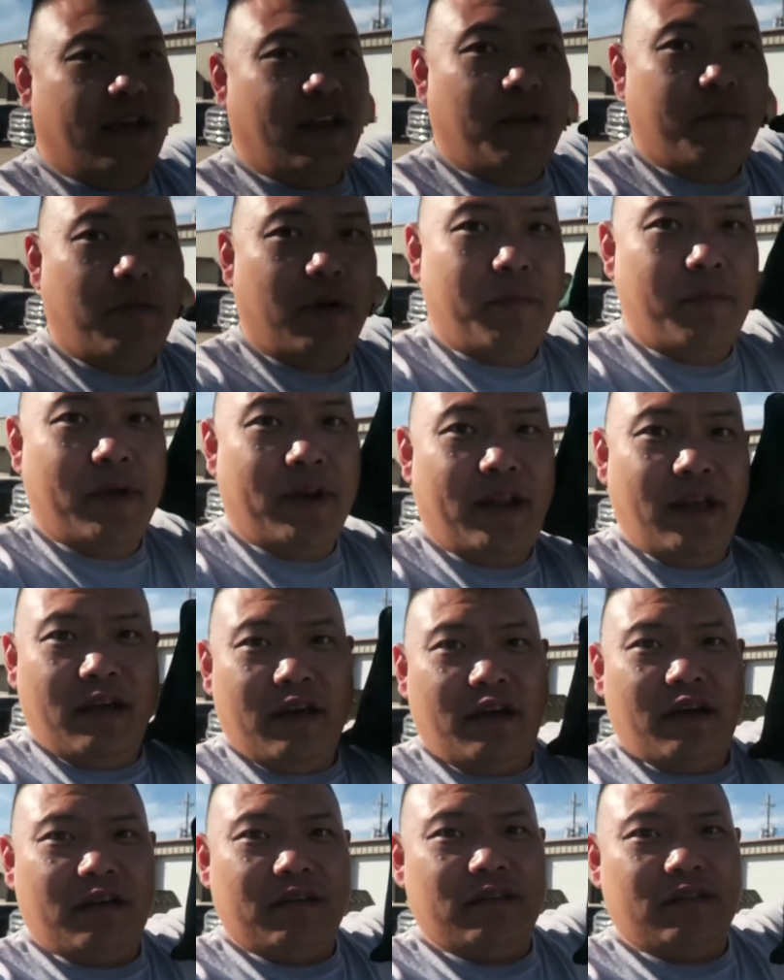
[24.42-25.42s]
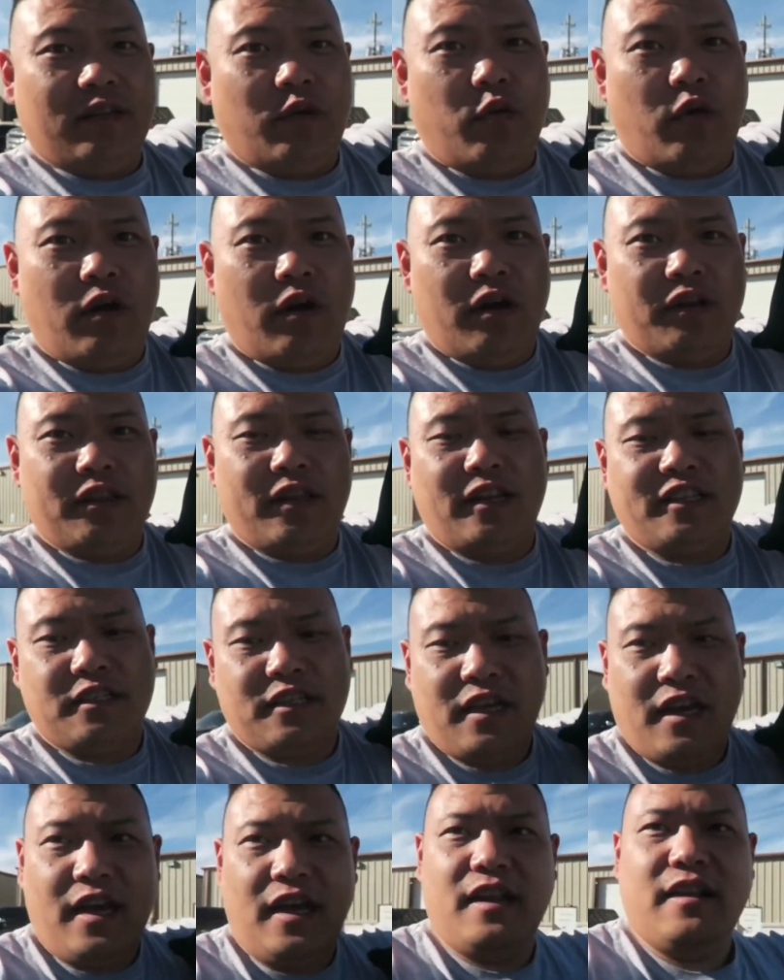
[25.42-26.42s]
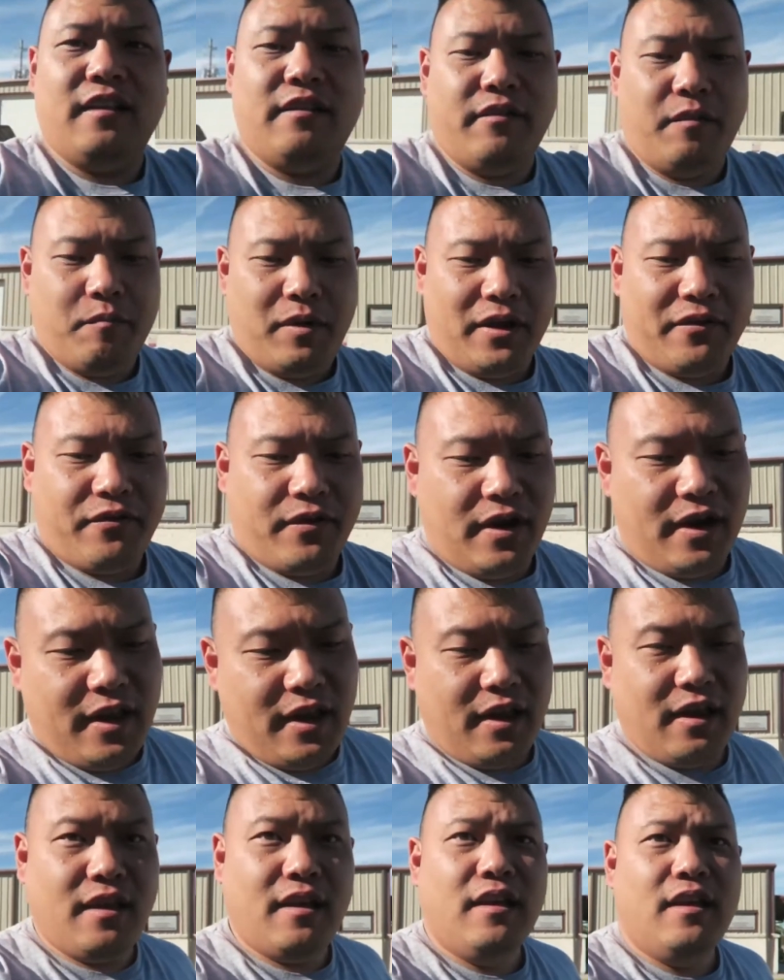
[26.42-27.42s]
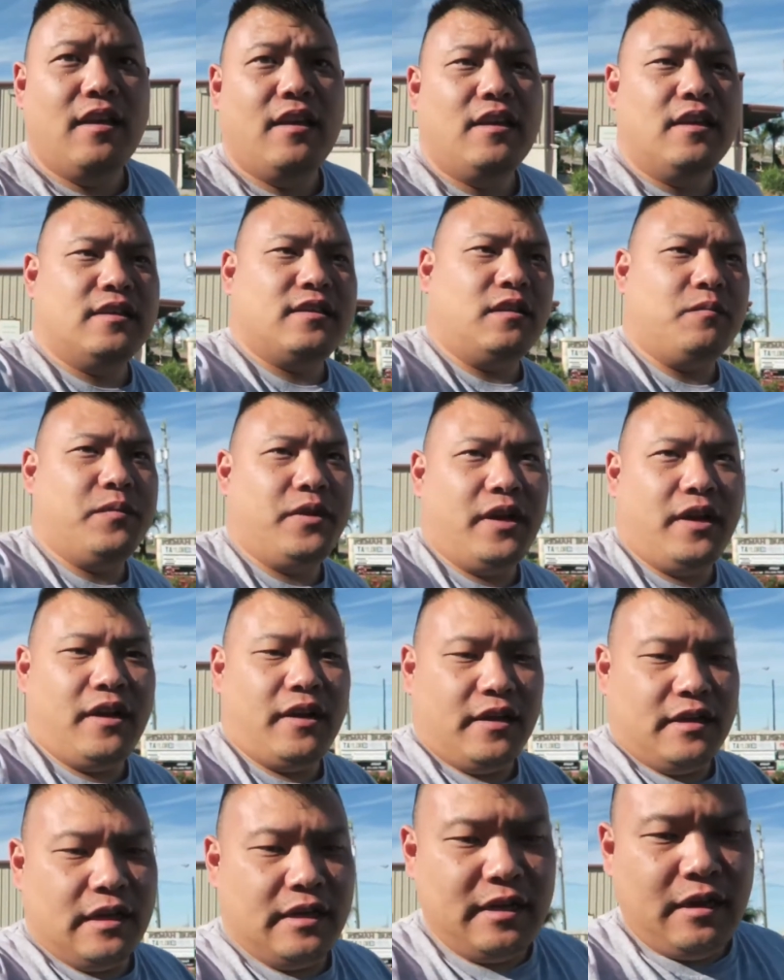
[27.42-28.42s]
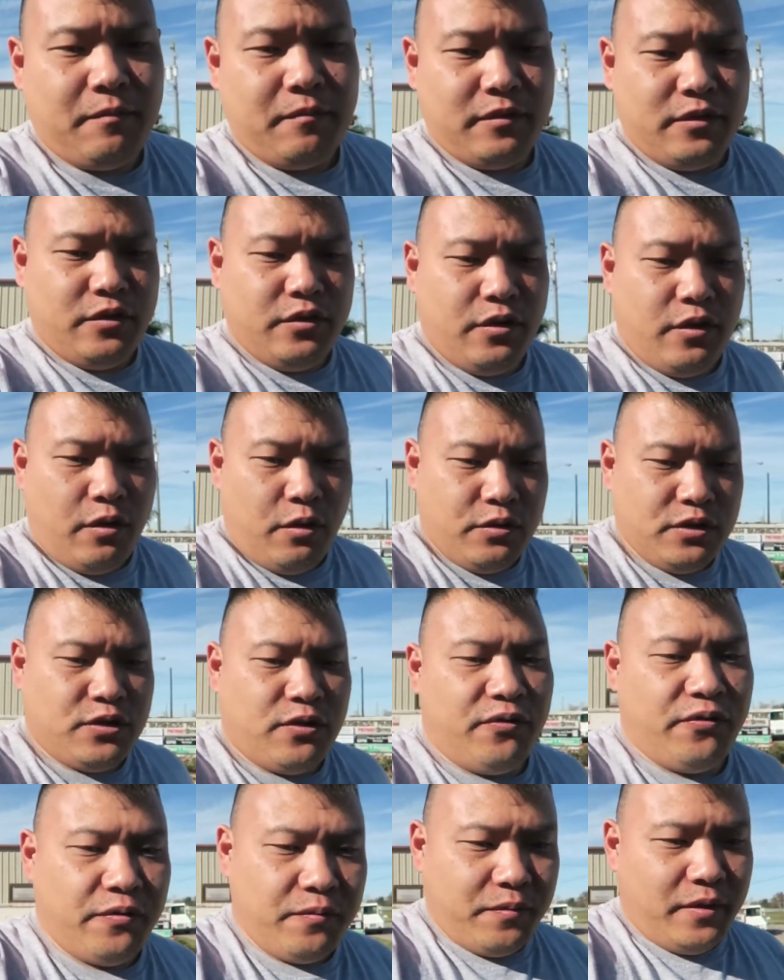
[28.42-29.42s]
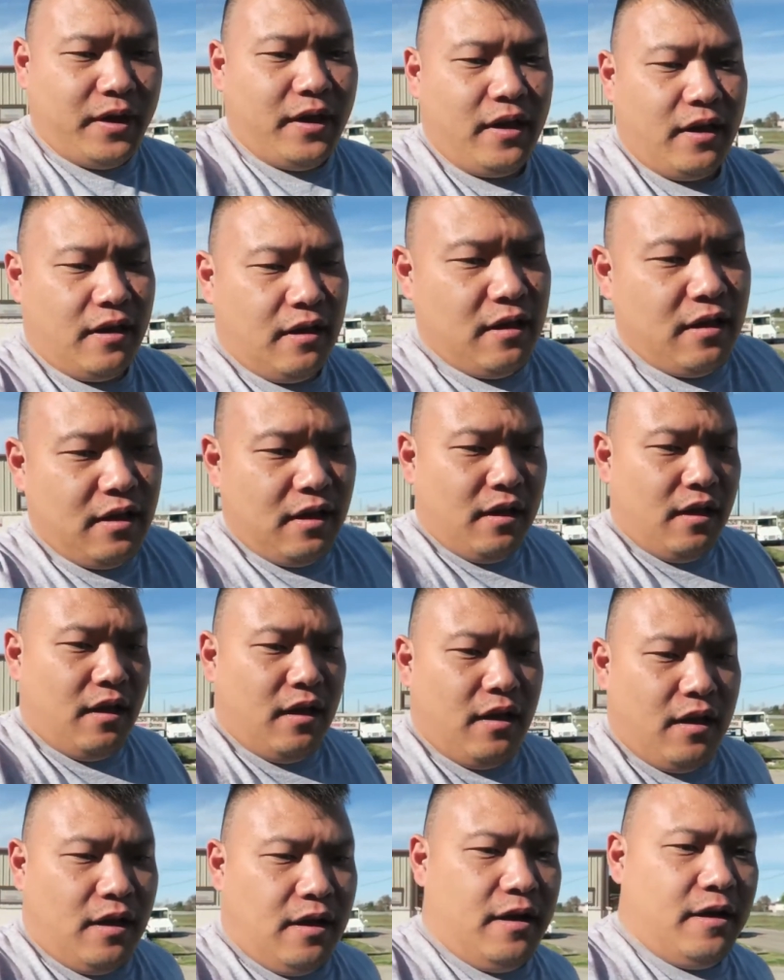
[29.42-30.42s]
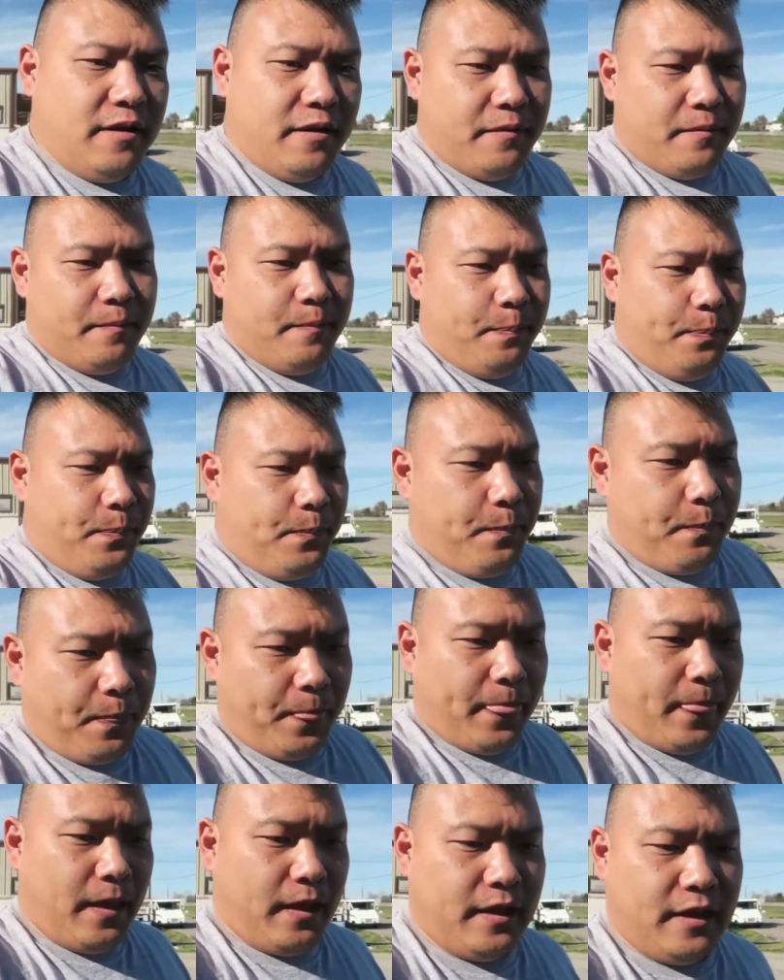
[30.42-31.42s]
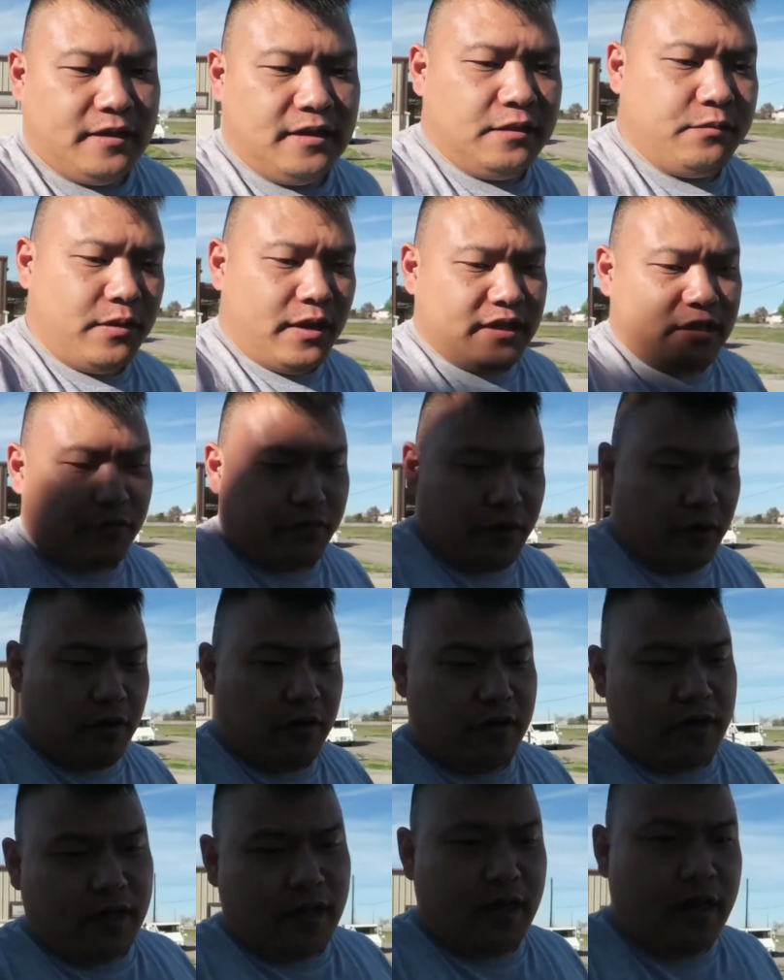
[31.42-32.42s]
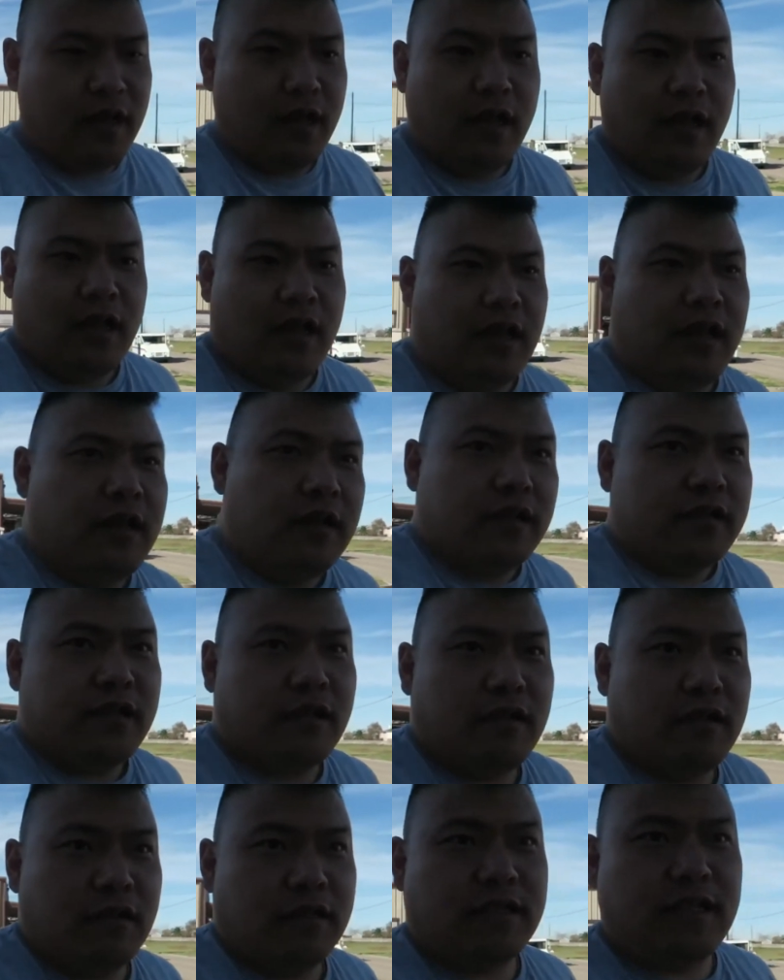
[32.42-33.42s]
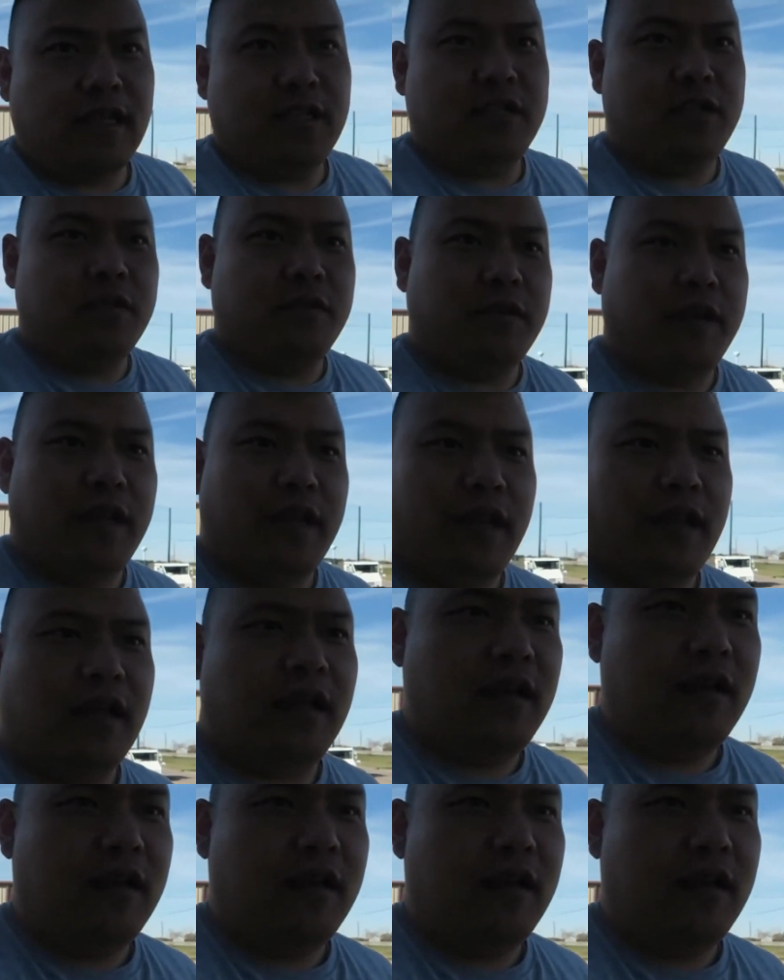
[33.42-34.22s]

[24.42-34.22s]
And I brought my Nighthawk, the Warhawk that I just got from Black Friday. So I'm here to get them to do the holster for me. Because this one has a rail on it. So let's get to it.